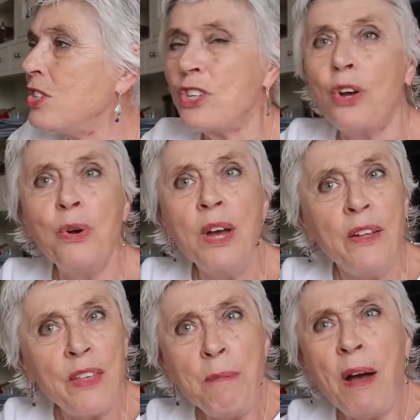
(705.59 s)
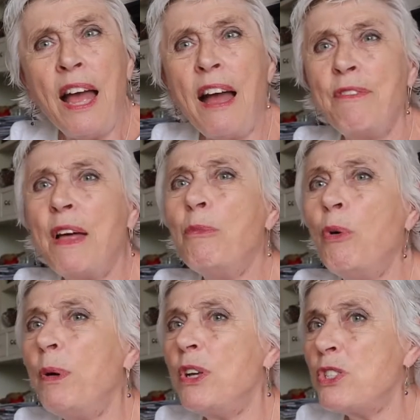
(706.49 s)
So they might have that
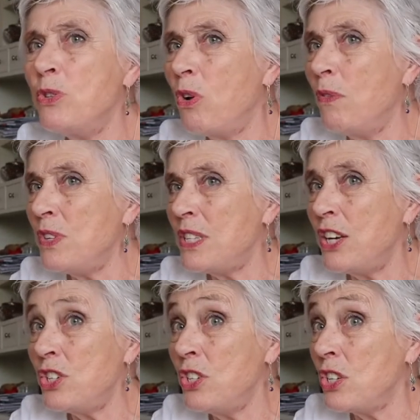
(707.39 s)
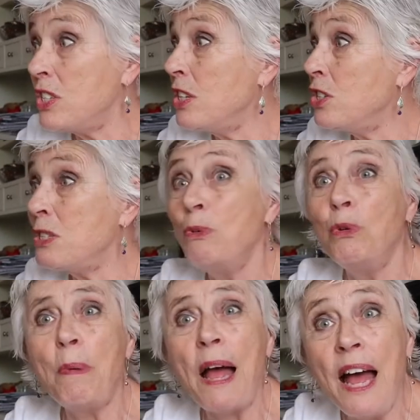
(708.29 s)
more personal conversation just in a
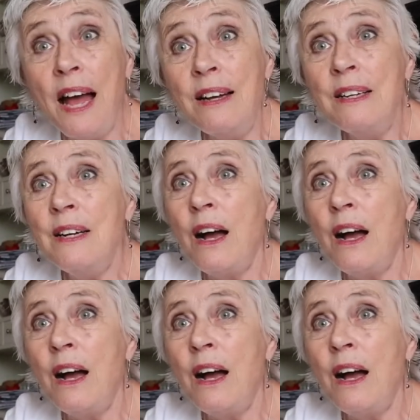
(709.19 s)
small pair,